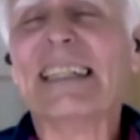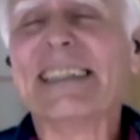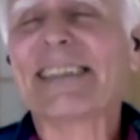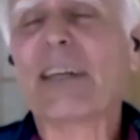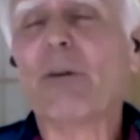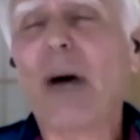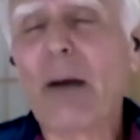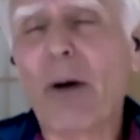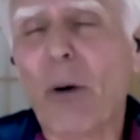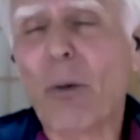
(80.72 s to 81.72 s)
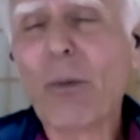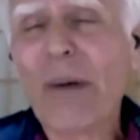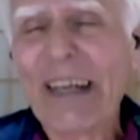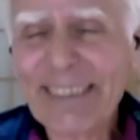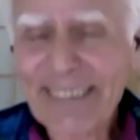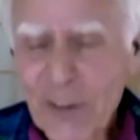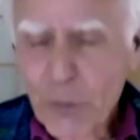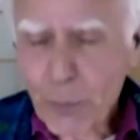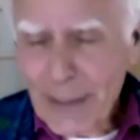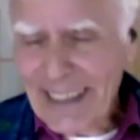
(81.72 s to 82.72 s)
So I want to
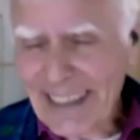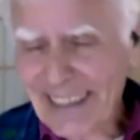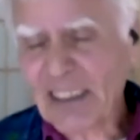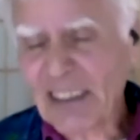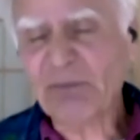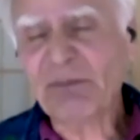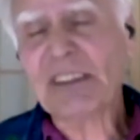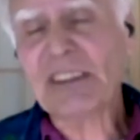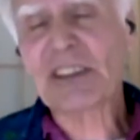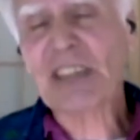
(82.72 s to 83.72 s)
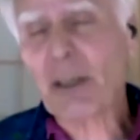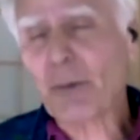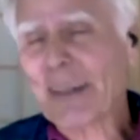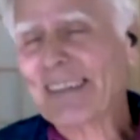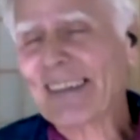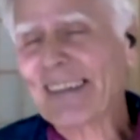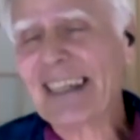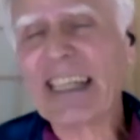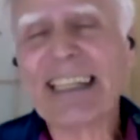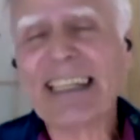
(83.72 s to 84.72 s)
begin, shall we say,
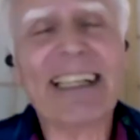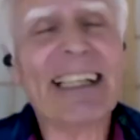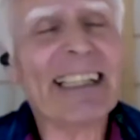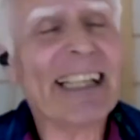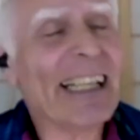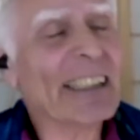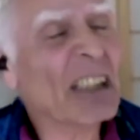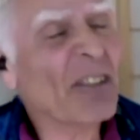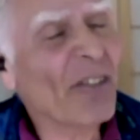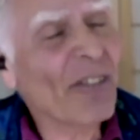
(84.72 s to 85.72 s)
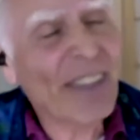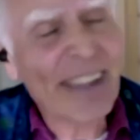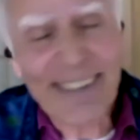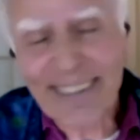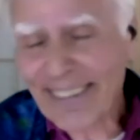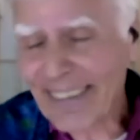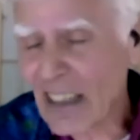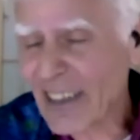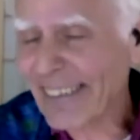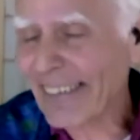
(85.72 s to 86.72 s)
as if this
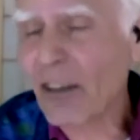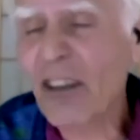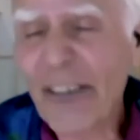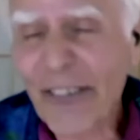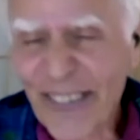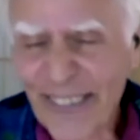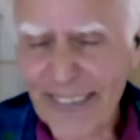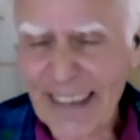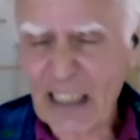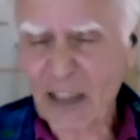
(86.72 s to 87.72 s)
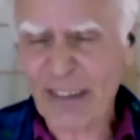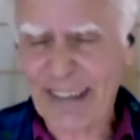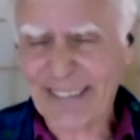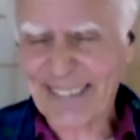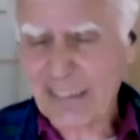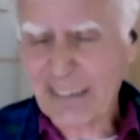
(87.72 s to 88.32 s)
is a new series.